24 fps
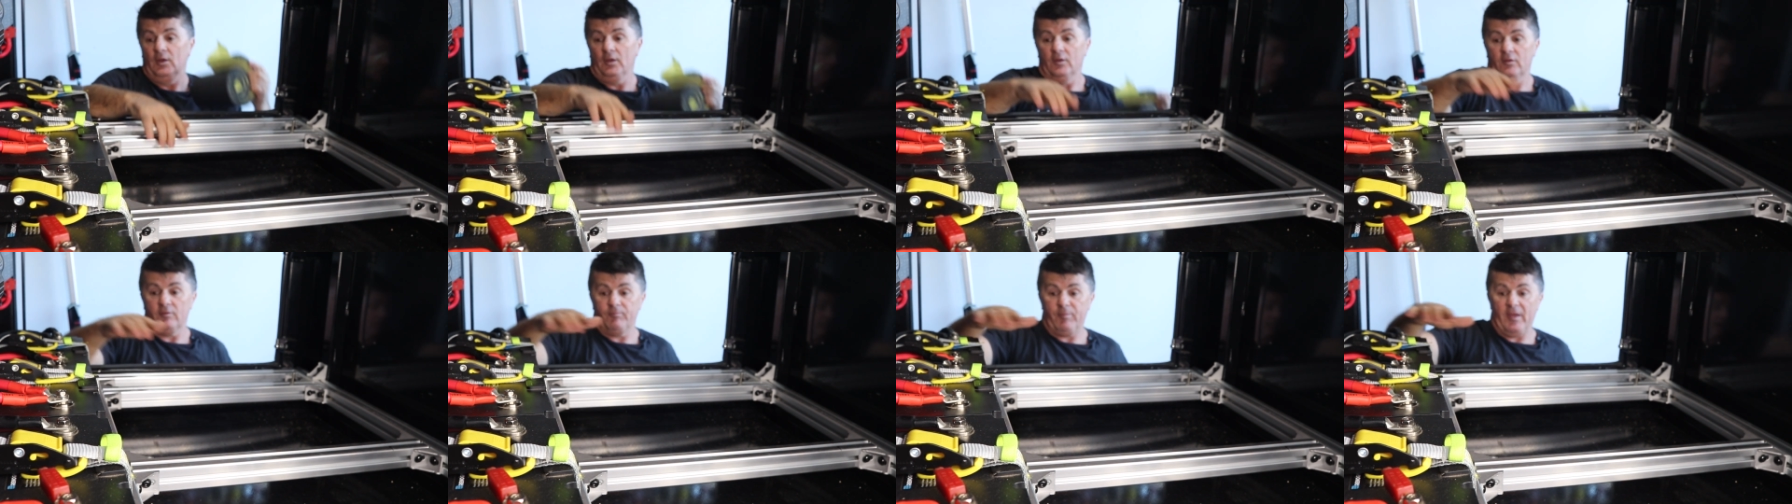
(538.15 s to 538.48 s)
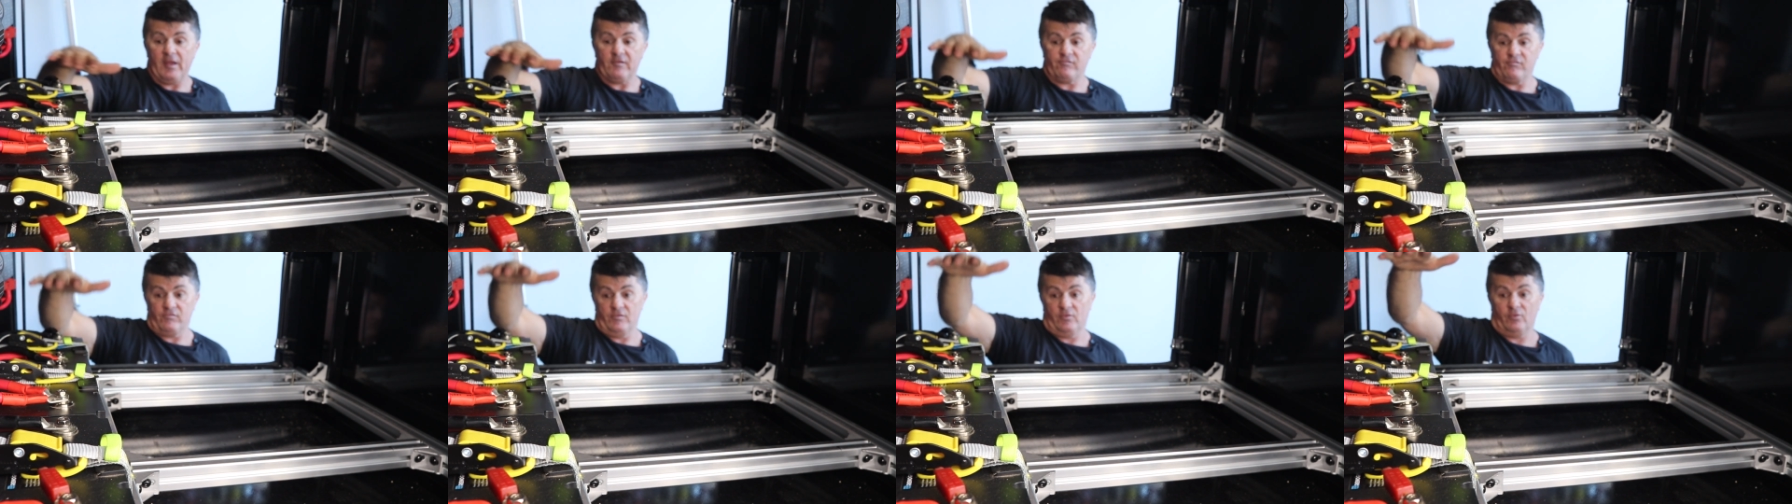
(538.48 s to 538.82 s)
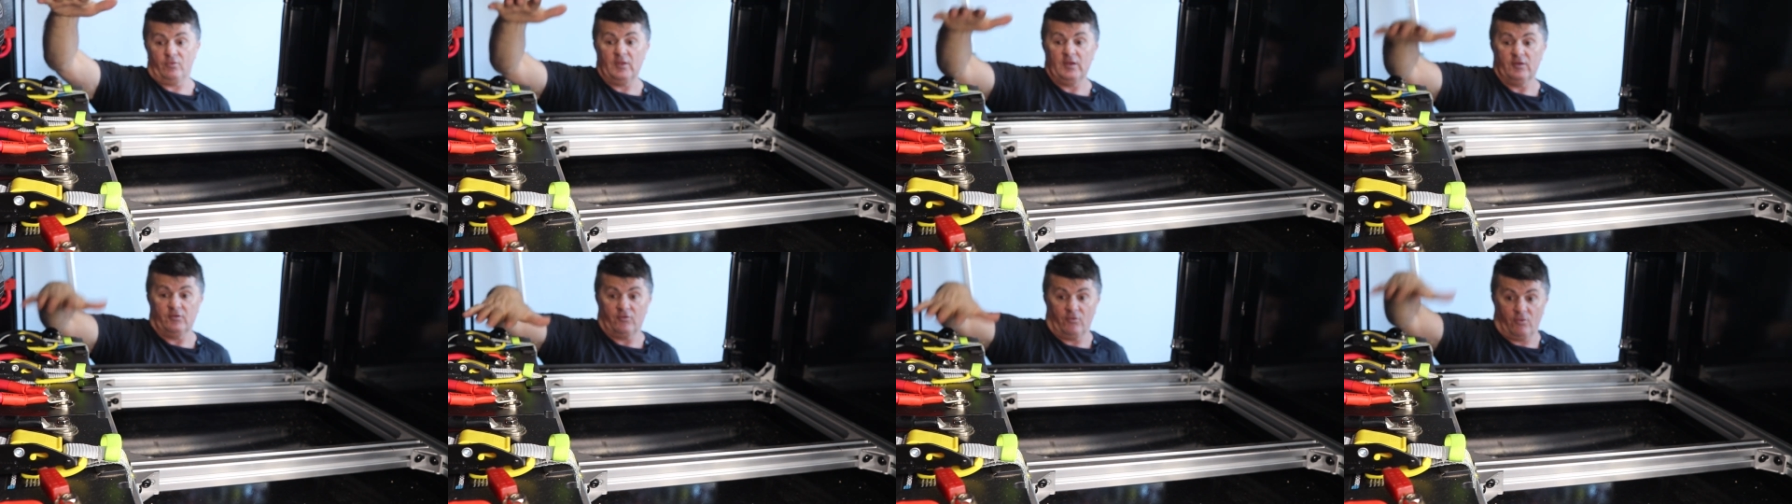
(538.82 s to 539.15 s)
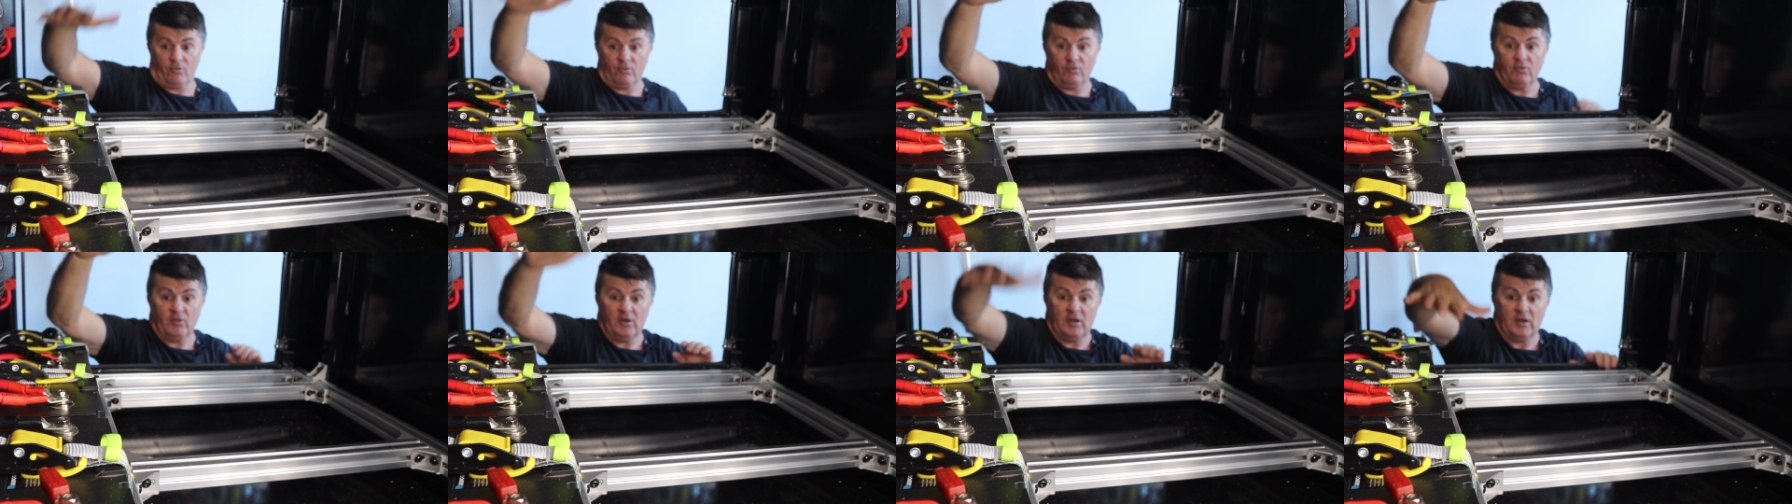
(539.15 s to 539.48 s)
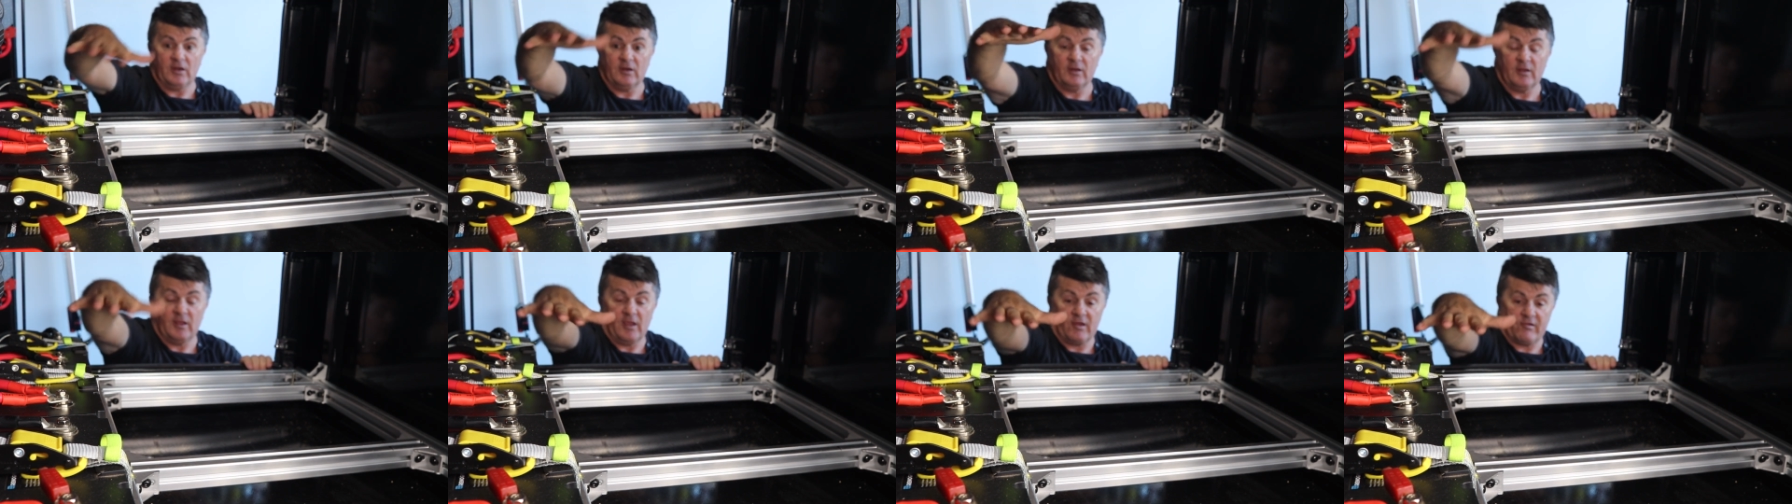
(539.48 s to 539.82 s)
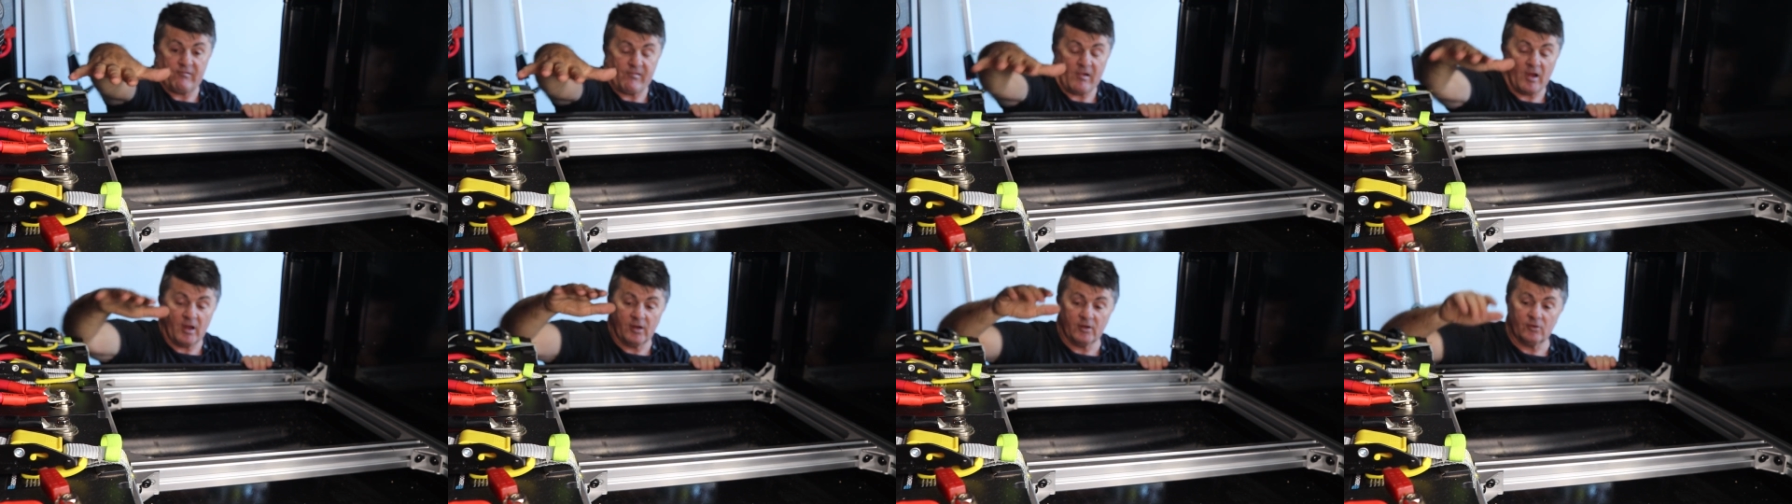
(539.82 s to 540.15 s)
The batteries then just sit in their
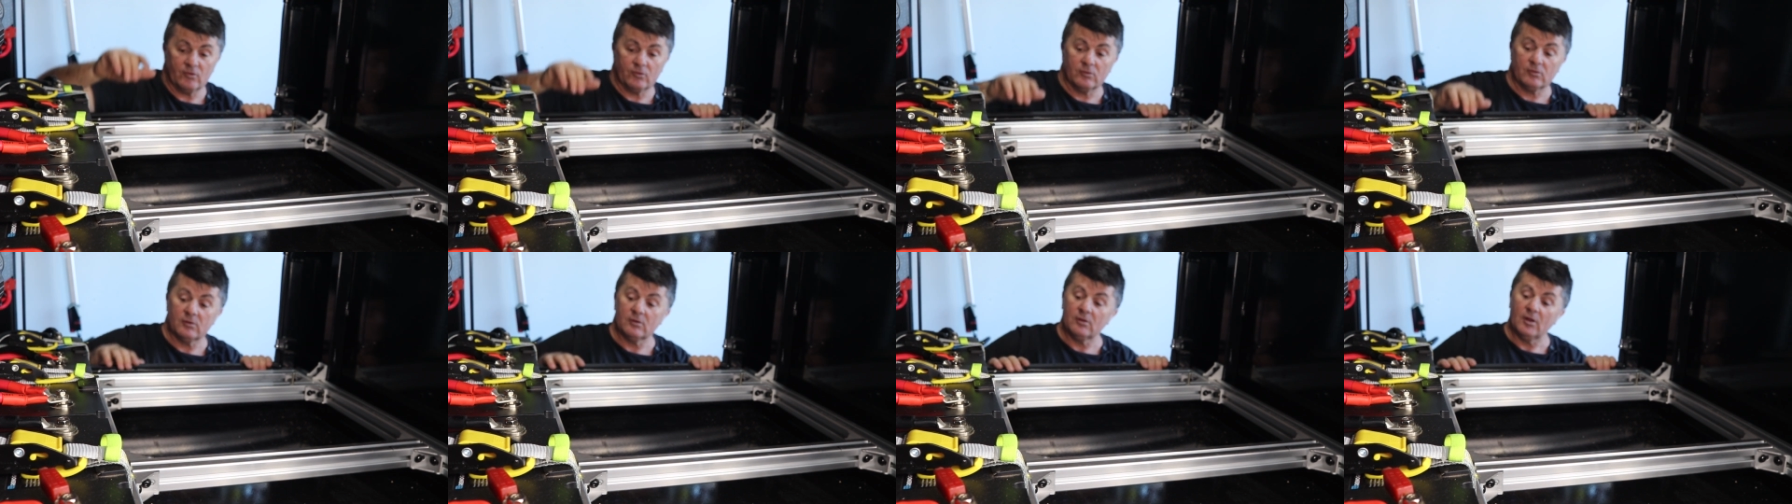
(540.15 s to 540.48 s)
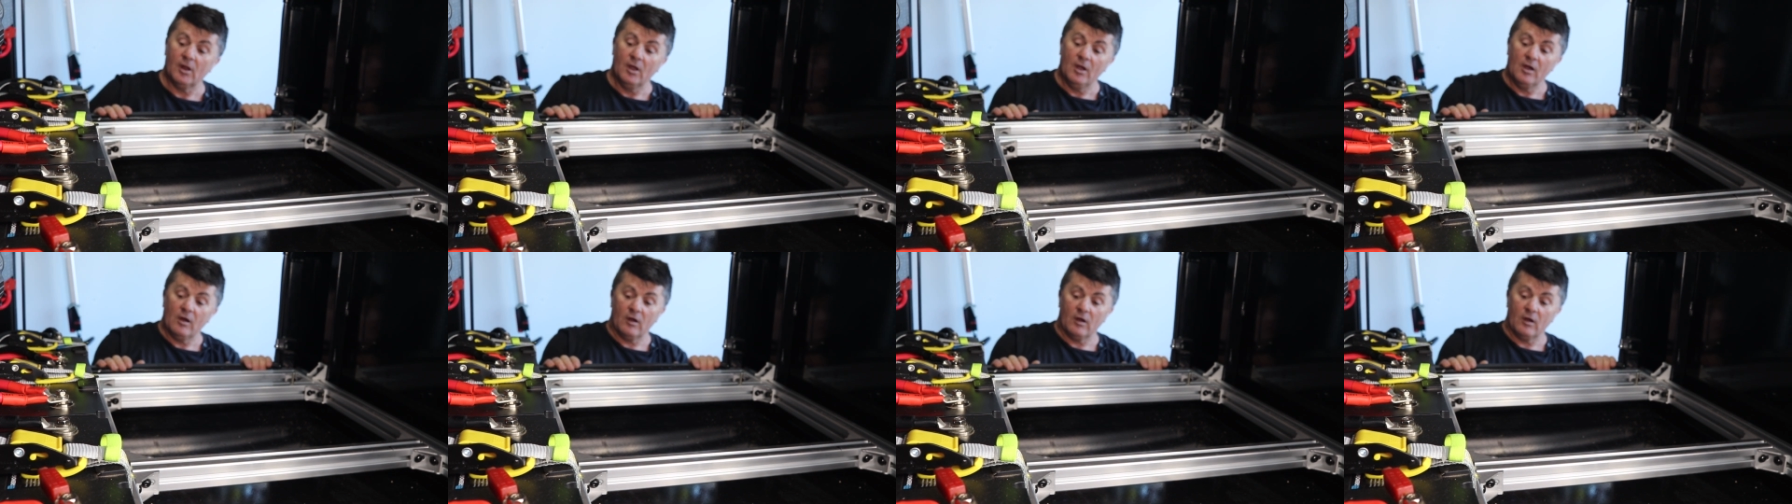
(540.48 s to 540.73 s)
cradle.